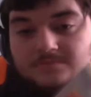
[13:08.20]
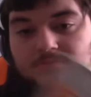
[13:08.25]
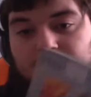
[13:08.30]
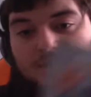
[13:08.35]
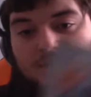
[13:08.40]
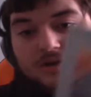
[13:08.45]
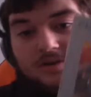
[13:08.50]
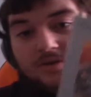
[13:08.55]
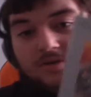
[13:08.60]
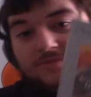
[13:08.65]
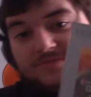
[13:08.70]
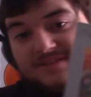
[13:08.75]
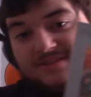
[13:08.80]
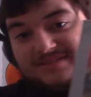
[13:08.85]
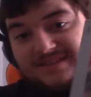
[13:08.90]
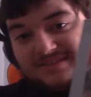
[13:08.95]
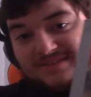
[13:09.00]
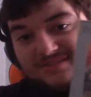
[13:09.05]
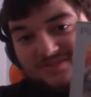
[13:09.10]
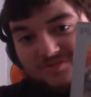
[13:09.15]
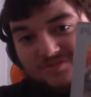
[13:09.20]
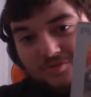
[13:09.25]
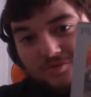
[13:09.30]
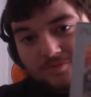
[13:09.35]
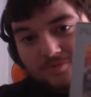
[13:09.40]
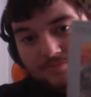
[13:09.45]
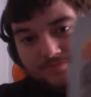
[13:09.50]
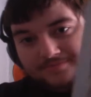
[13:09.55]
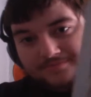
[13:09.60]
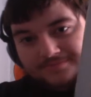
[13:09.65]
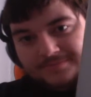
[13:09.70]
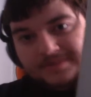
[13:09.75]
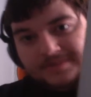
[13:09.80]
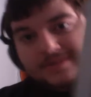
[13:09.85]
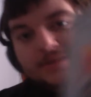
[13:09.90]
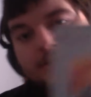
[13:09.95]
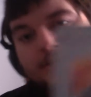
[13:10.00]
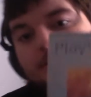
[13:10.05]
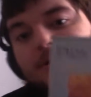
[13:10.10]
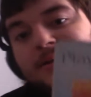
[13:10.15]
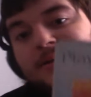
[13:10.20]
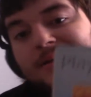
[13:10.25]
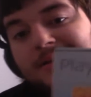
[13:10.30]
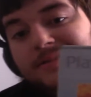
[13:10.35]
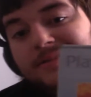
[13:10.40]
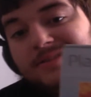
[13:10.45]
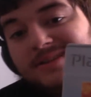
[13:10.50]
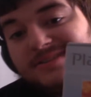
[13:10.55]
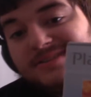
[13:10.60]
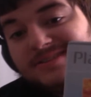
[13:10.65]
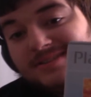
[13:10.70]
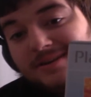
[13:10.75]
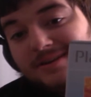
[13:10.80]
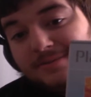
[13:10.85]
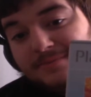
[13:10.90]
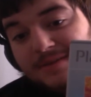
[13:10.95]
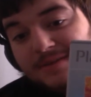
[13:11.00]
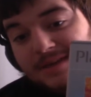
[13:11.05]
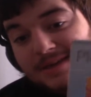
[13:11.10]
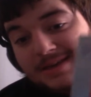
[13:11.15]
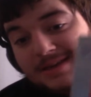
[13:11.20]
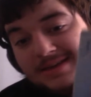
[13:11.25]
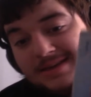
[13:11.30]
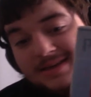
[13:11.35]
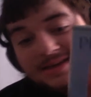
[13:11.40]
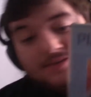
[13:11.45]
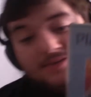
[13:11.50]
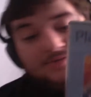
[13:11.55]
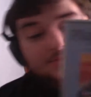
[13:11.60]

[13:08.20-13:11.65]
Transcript: Conflict Desert Storm. 99p. It was a